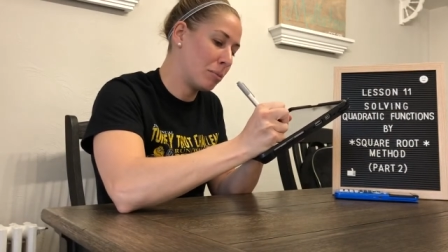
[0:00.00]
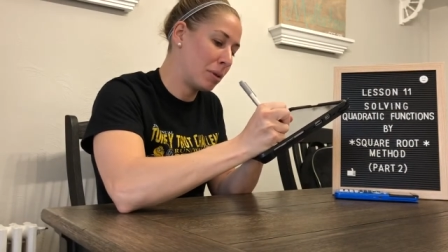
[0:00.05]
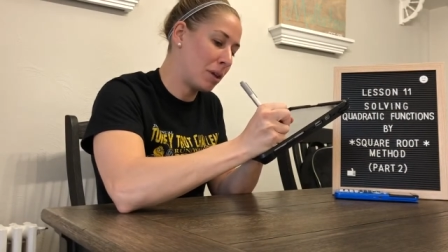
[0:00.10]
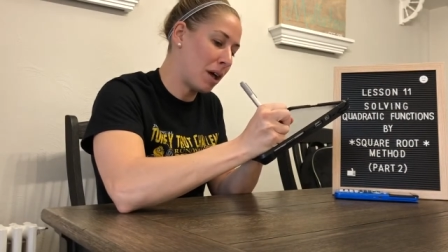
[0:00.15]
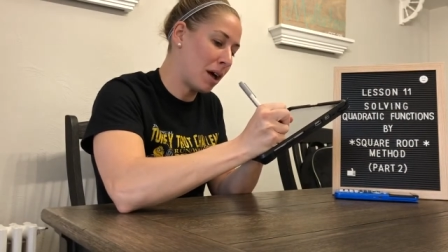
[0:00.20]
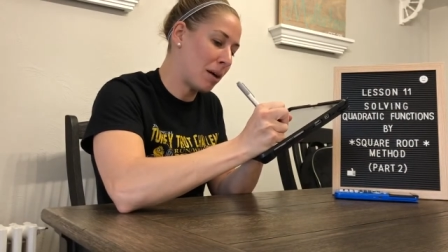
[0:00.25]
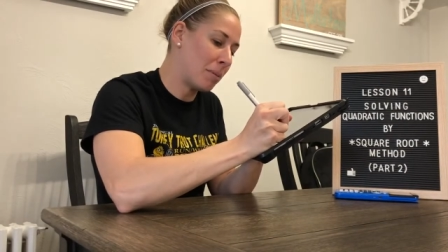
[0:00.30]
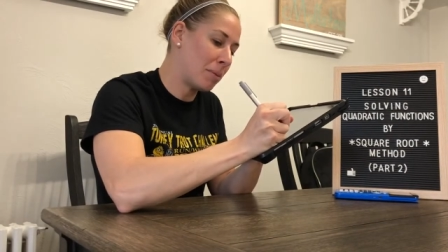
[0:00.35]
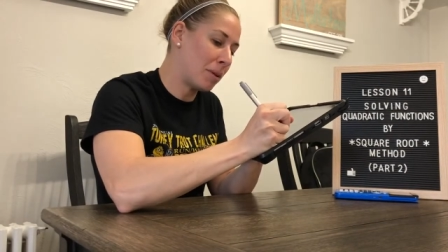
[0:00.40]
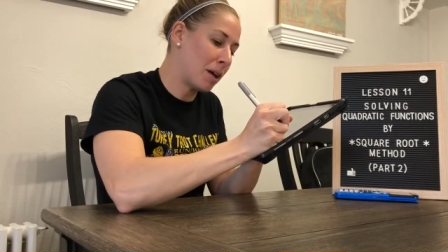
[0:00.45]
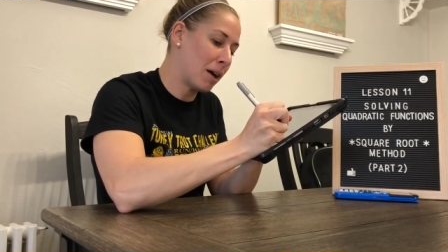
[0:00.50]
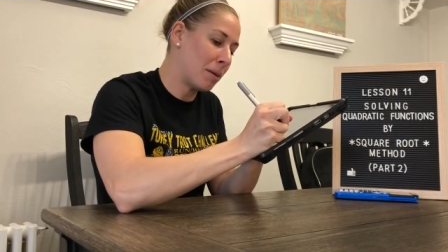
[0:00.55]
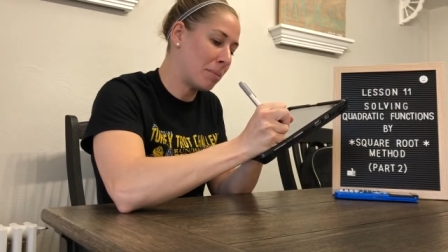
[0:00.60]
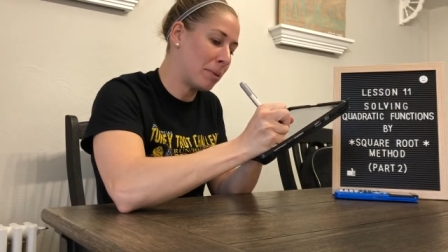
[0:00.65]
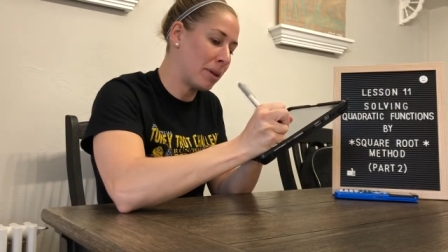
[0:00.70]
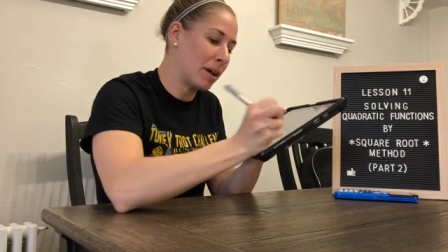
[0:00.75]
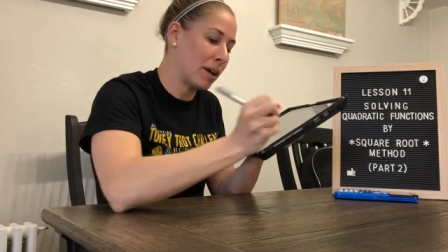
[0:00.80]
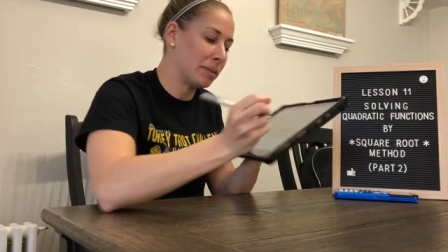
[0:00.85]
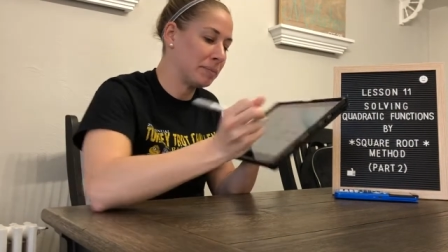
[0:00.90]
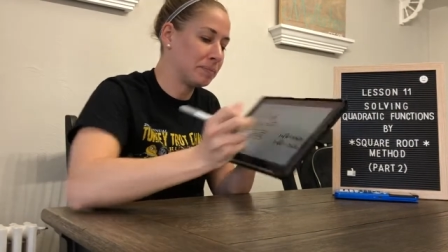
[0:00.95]
blah, blah,
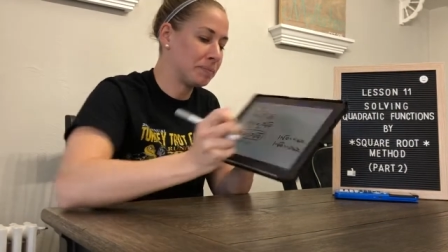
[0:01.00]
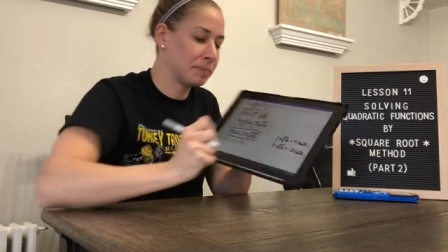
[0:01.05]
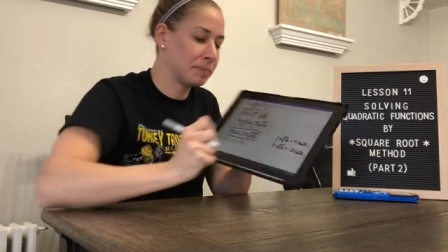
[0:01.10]
blah.